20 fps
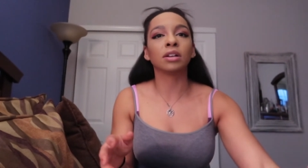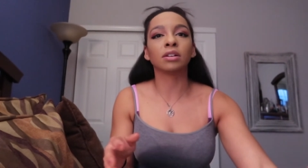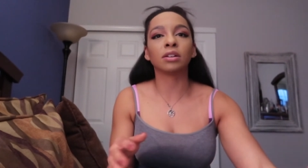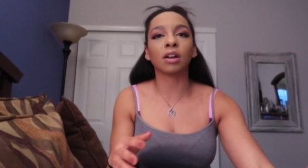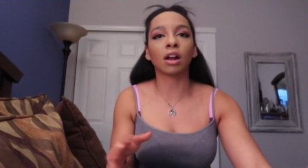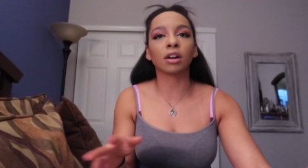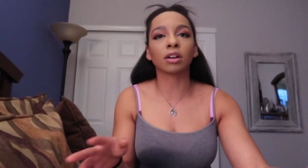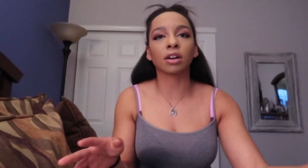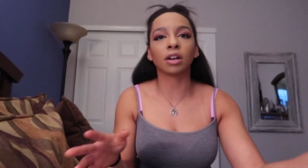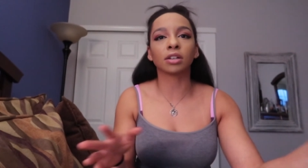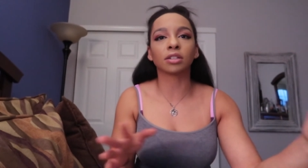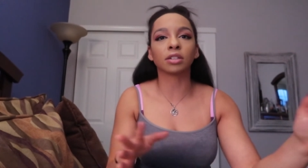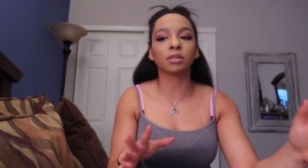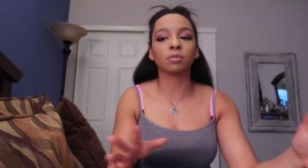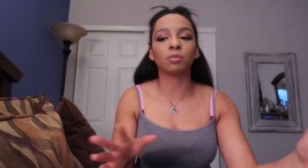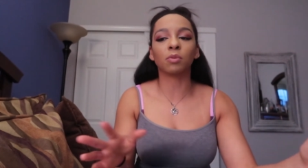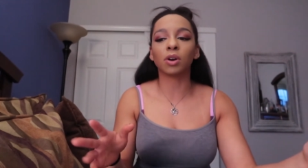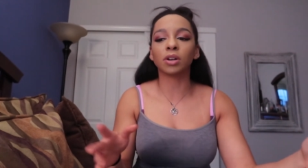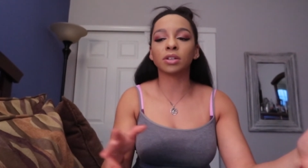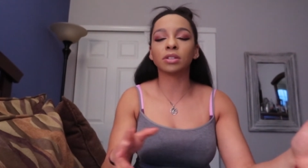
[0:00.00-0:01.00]

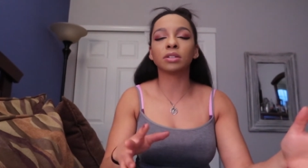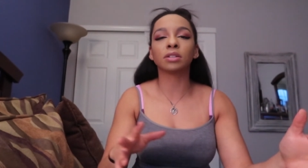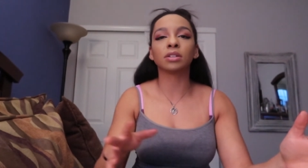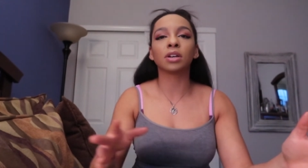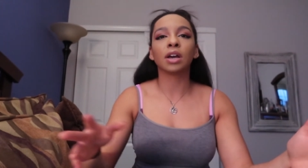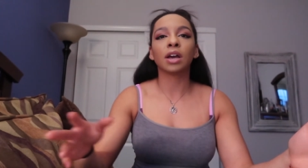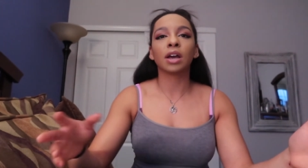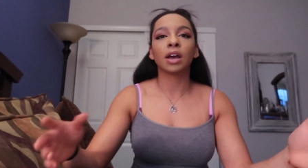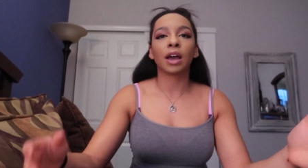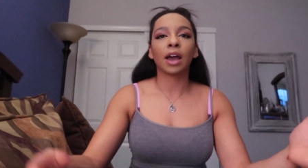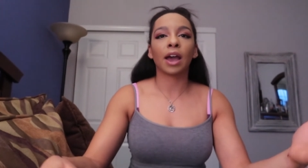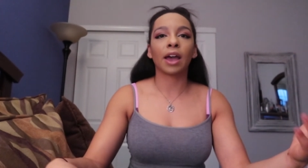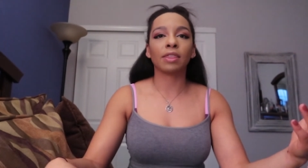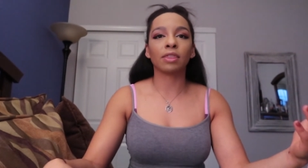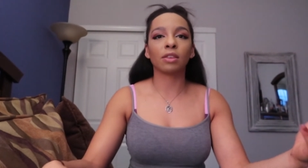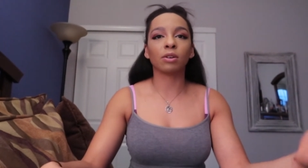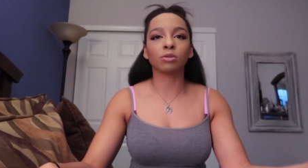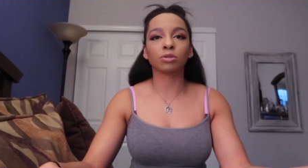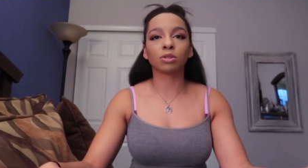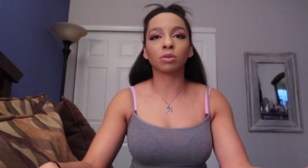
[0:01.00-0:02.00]
non-custom ones,
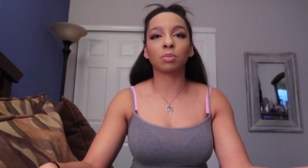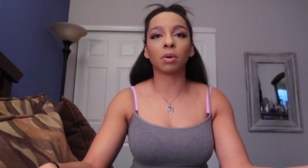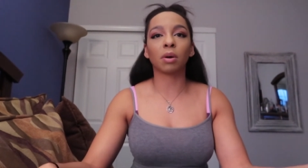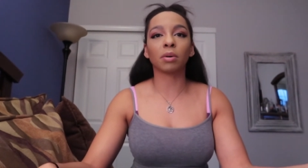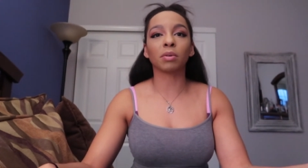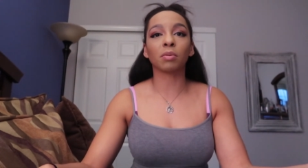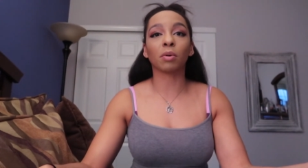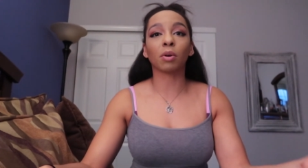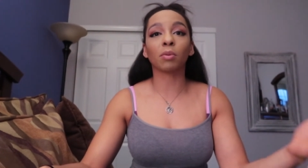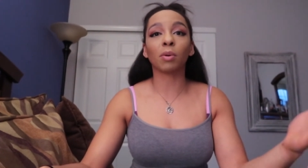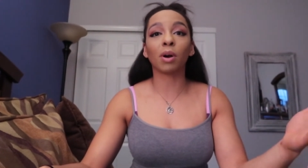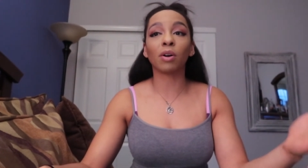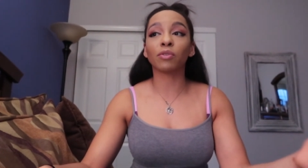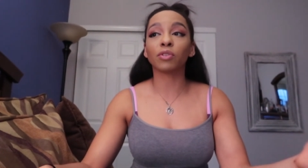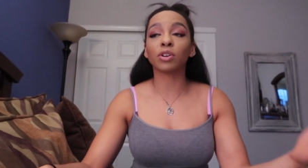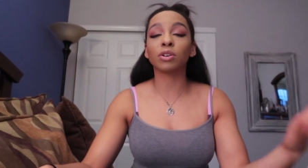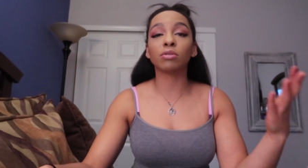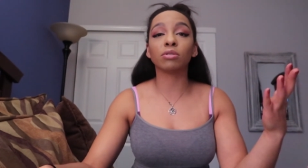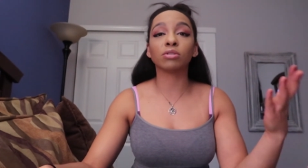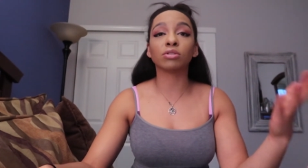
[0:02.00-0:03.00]
and those will probably work well
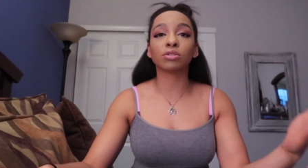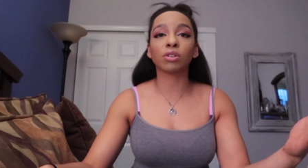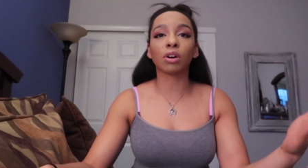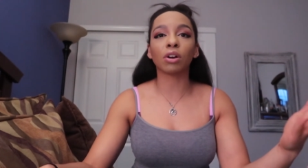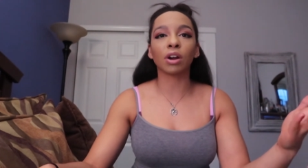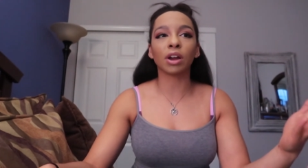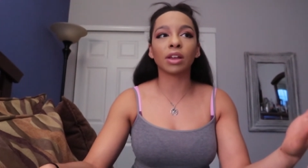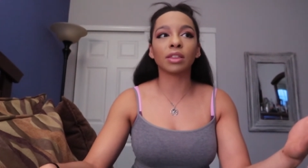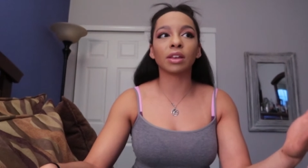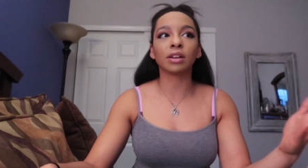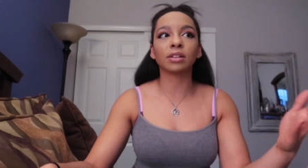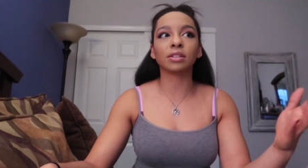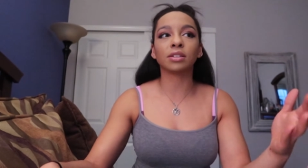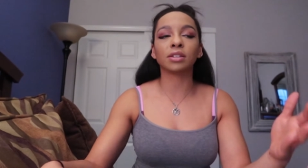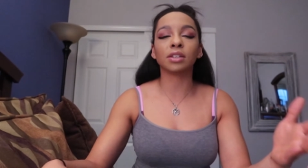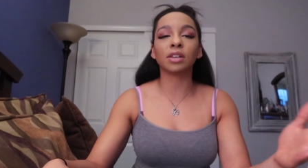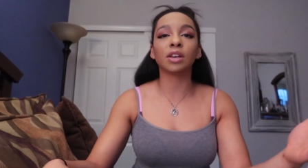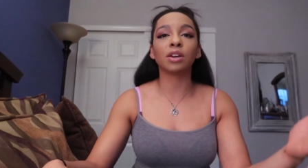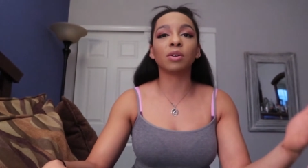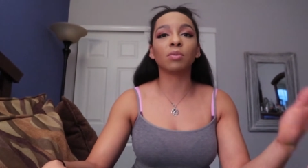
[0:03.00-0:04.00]
for you to start, and then
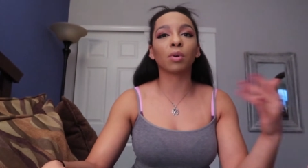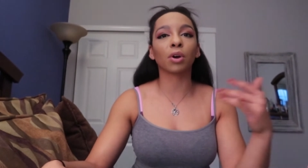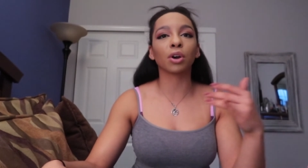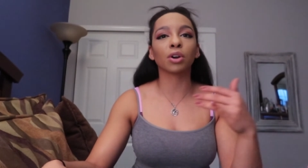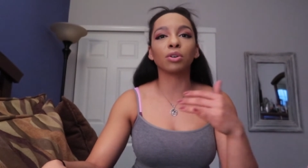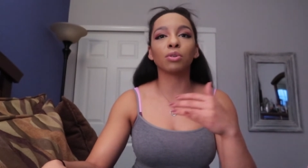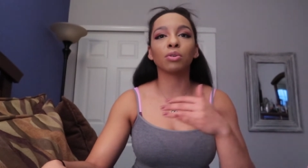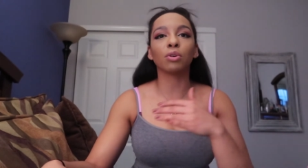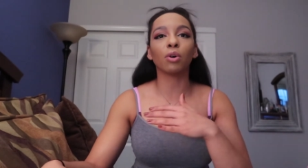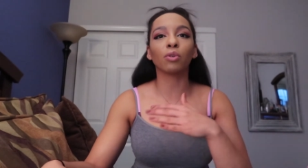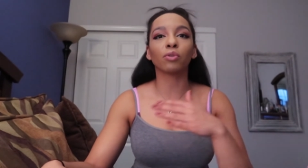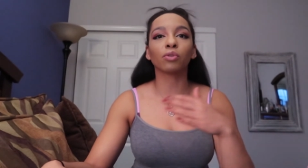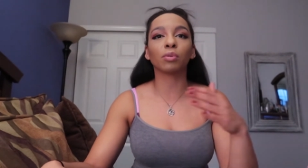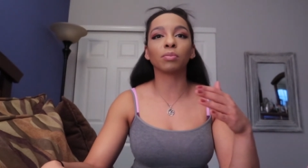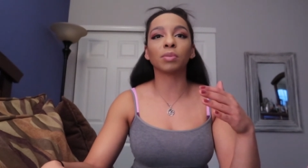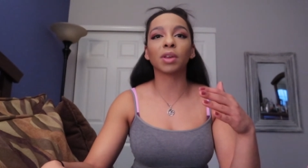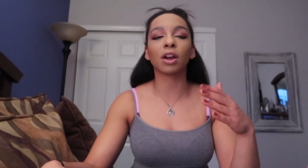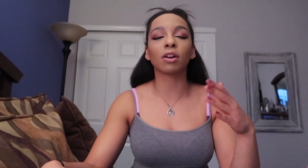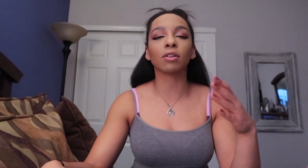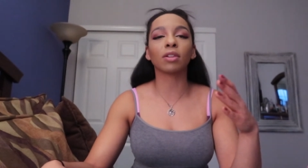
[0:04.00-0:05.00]
see where you go
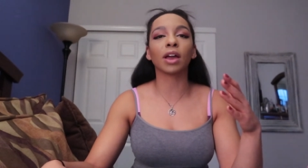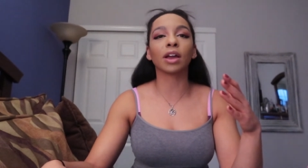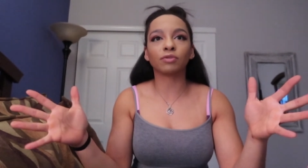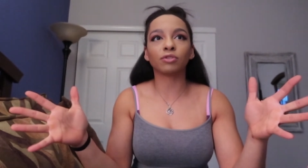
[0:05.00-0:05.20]
from there.